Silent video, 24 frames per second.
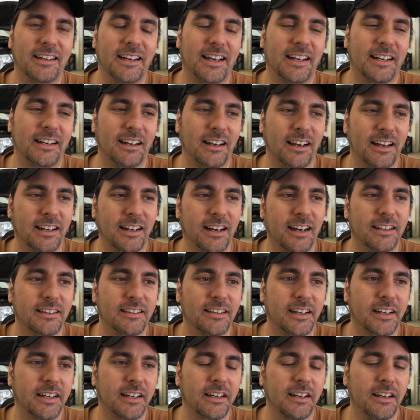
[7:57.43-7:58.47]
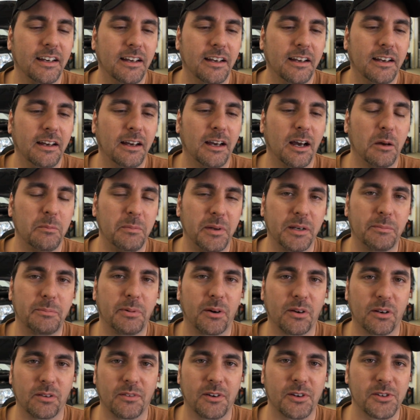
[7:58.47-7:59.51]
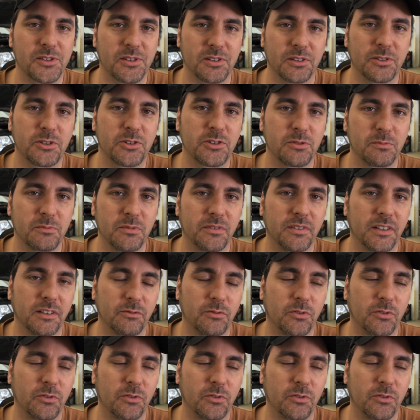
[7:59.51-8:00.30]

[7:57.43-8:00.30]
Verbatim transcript: And, and I think a big part of our solution moving